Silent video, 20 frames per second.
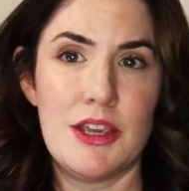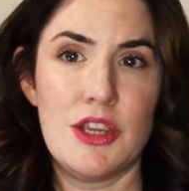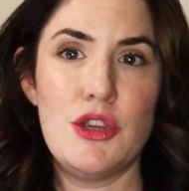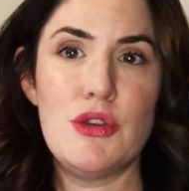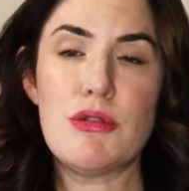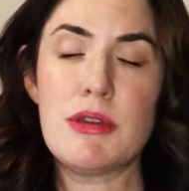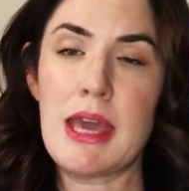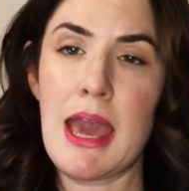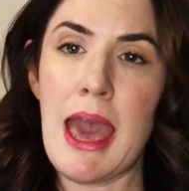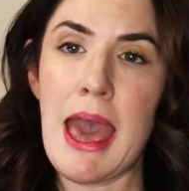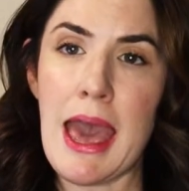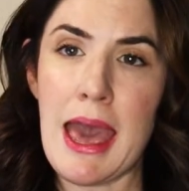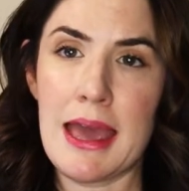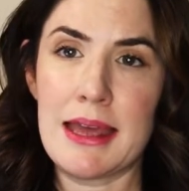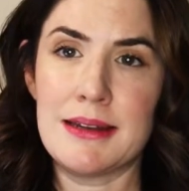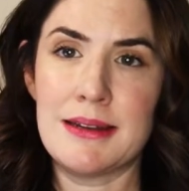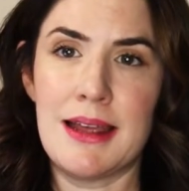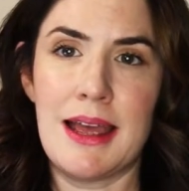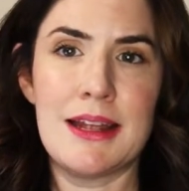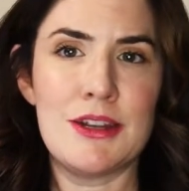You
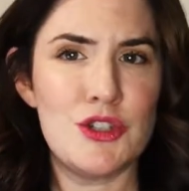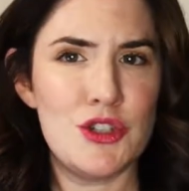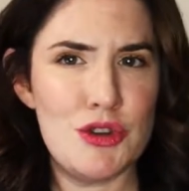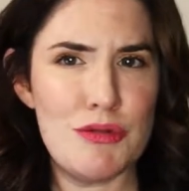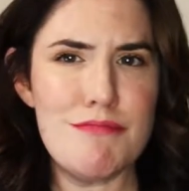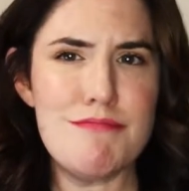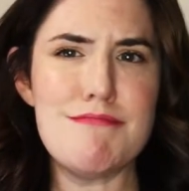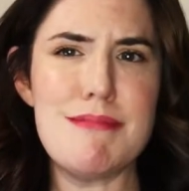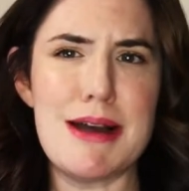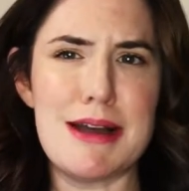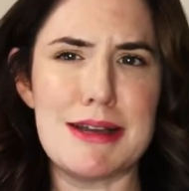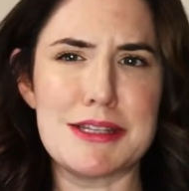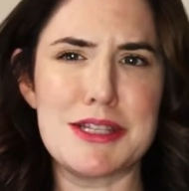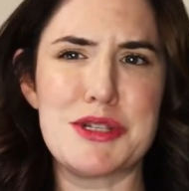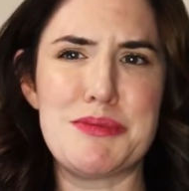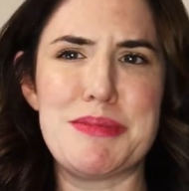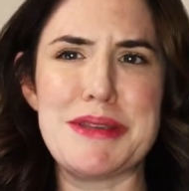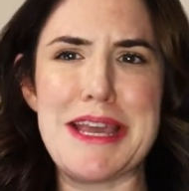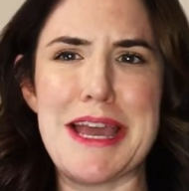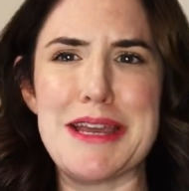can and you
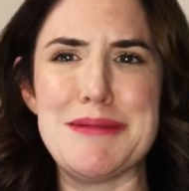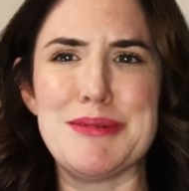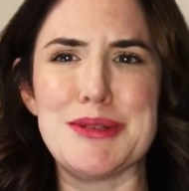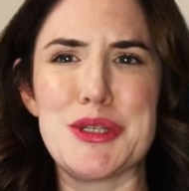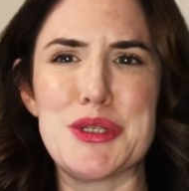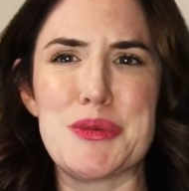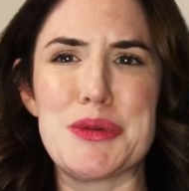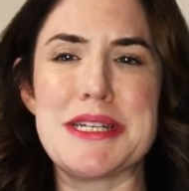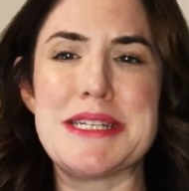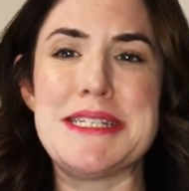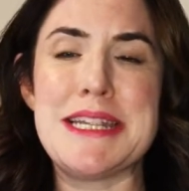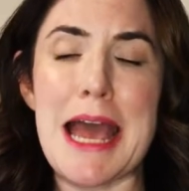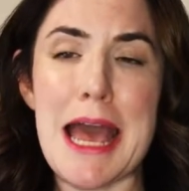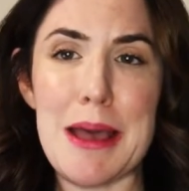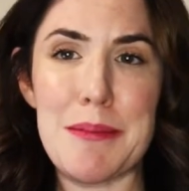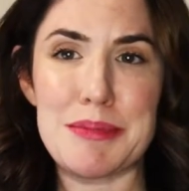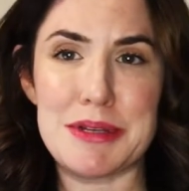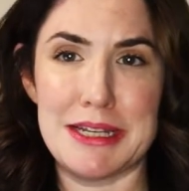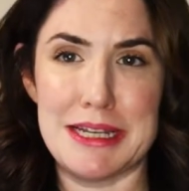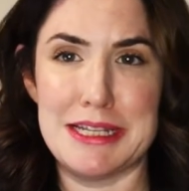must be able to
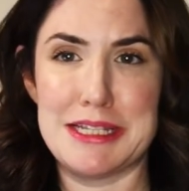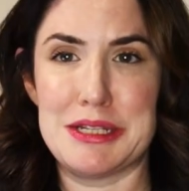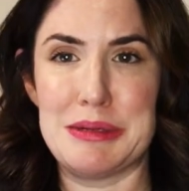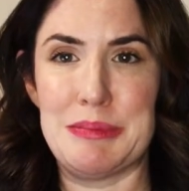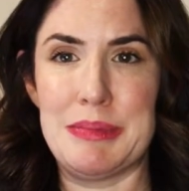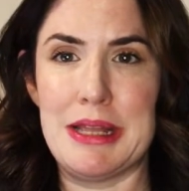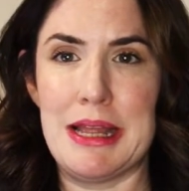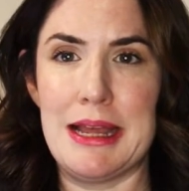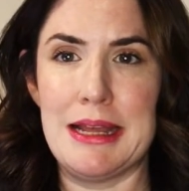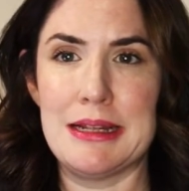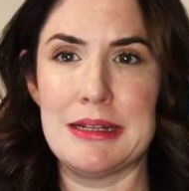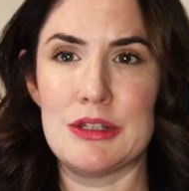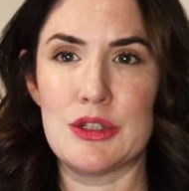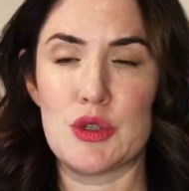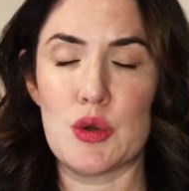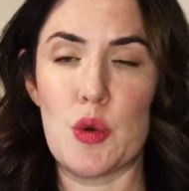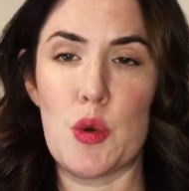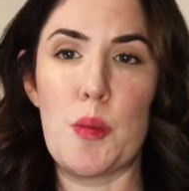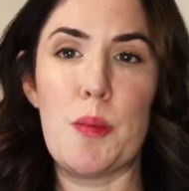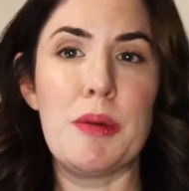adapt lesson
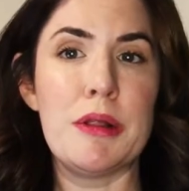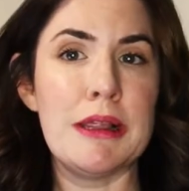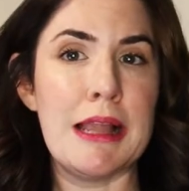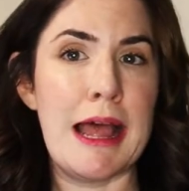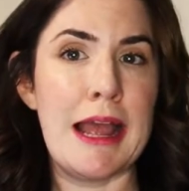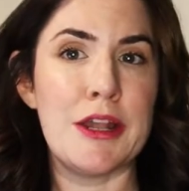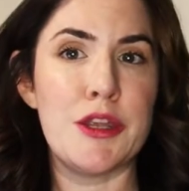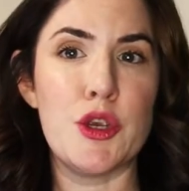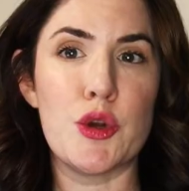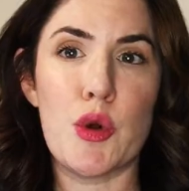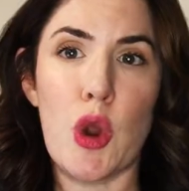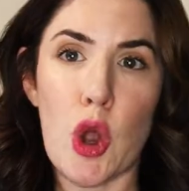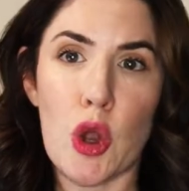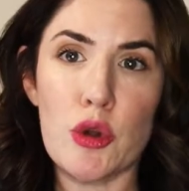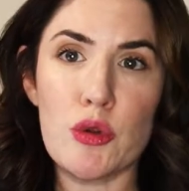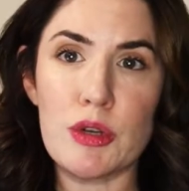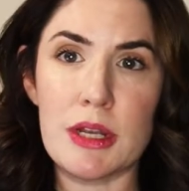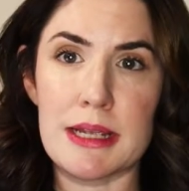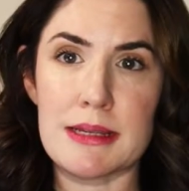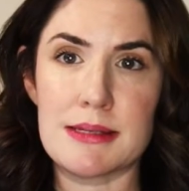plans or plan your
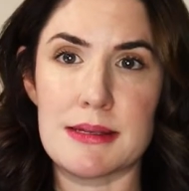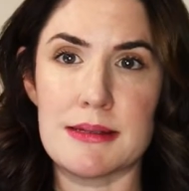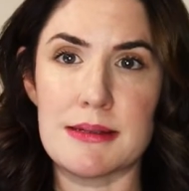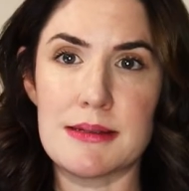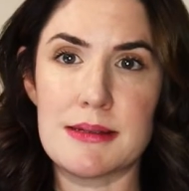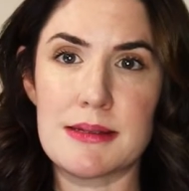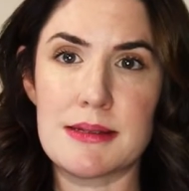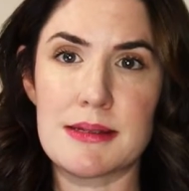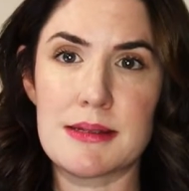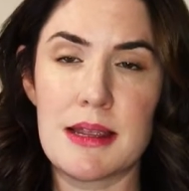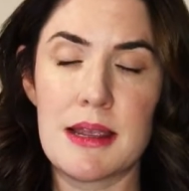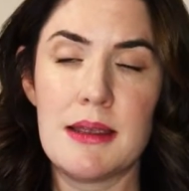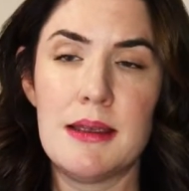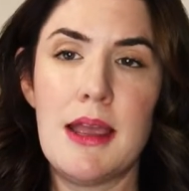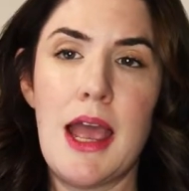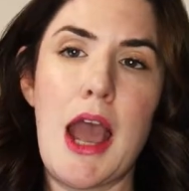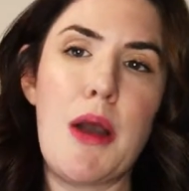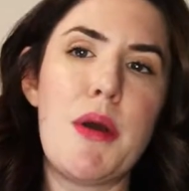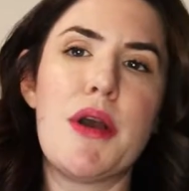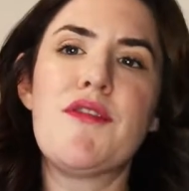own lessons.
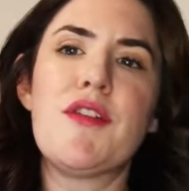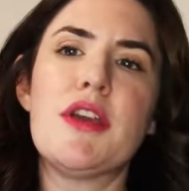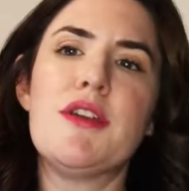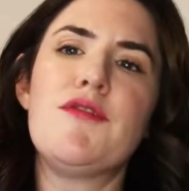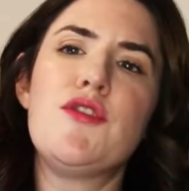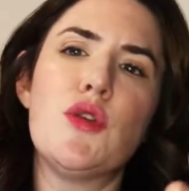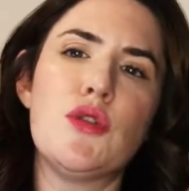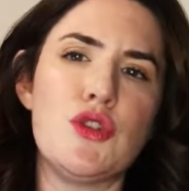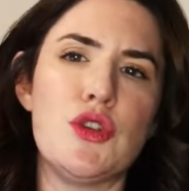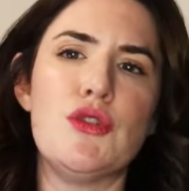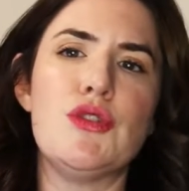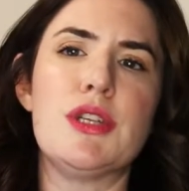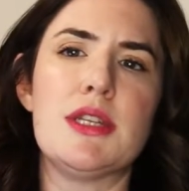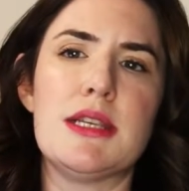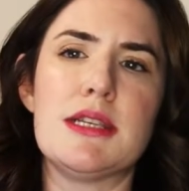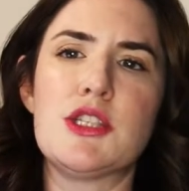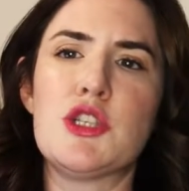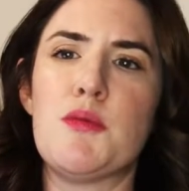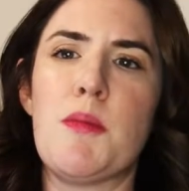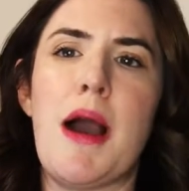However, if you're new to
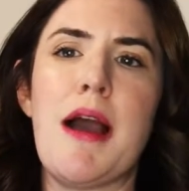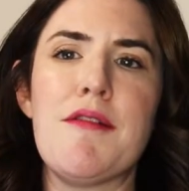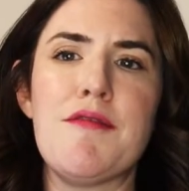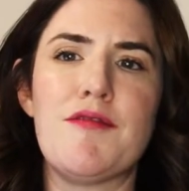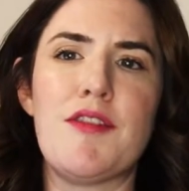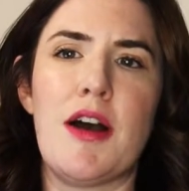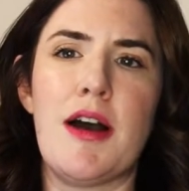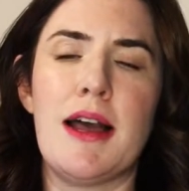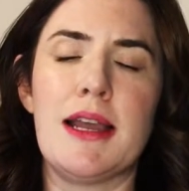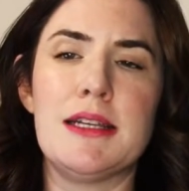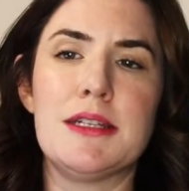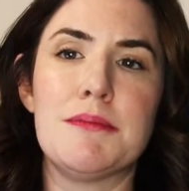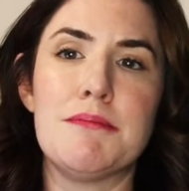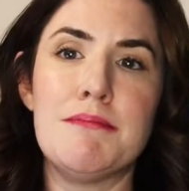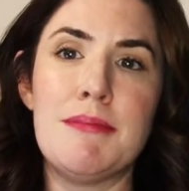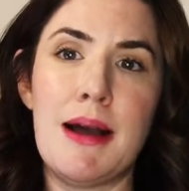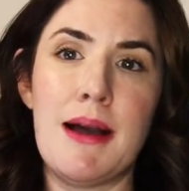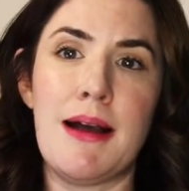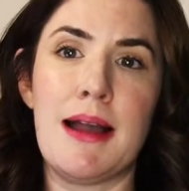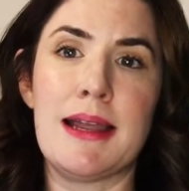this, you might find
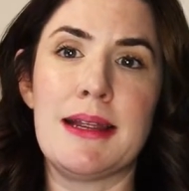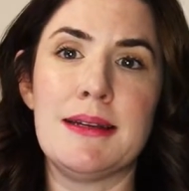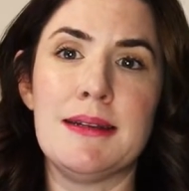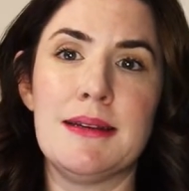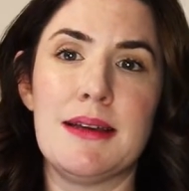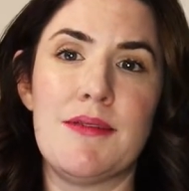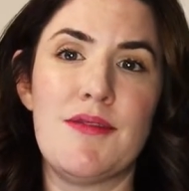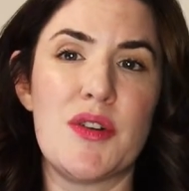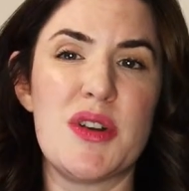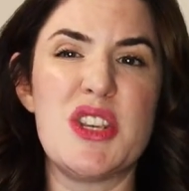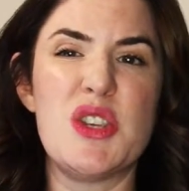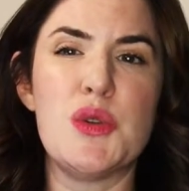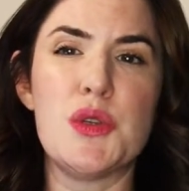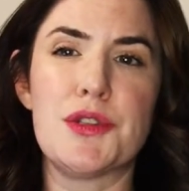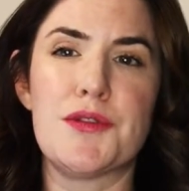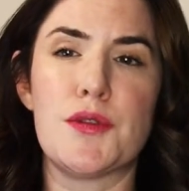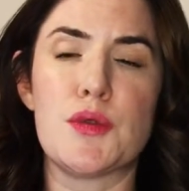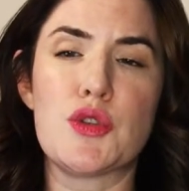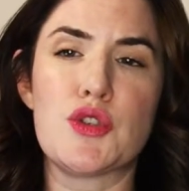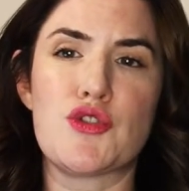mine a very
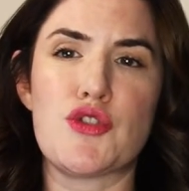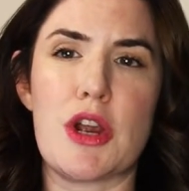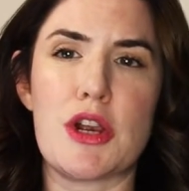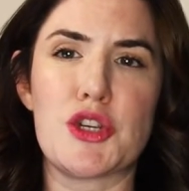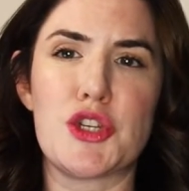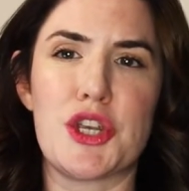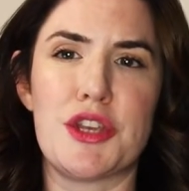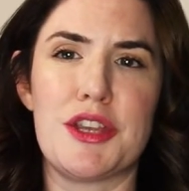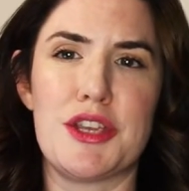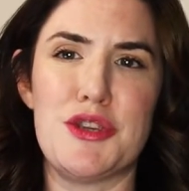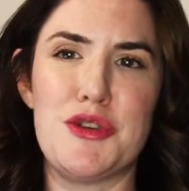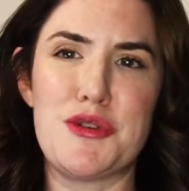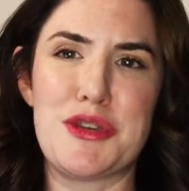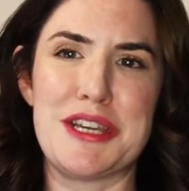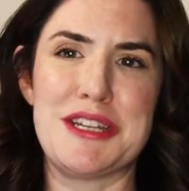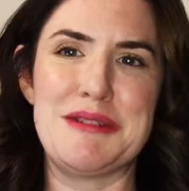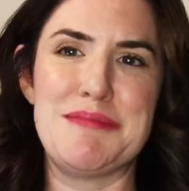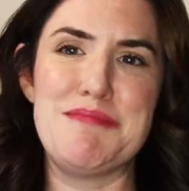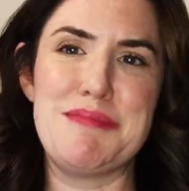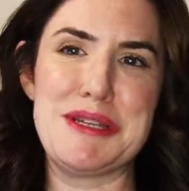useful structure that you
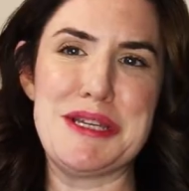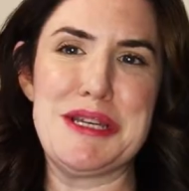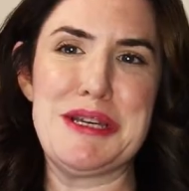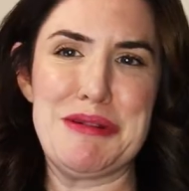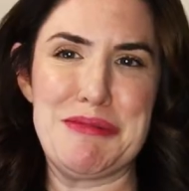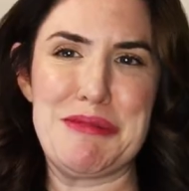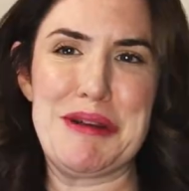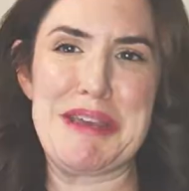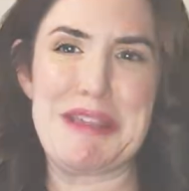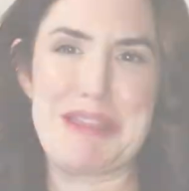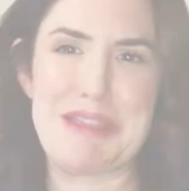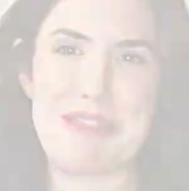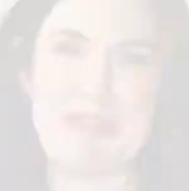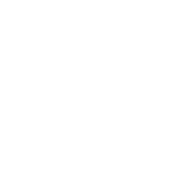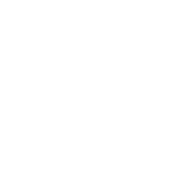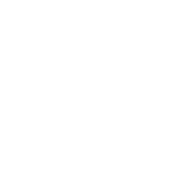can begin with.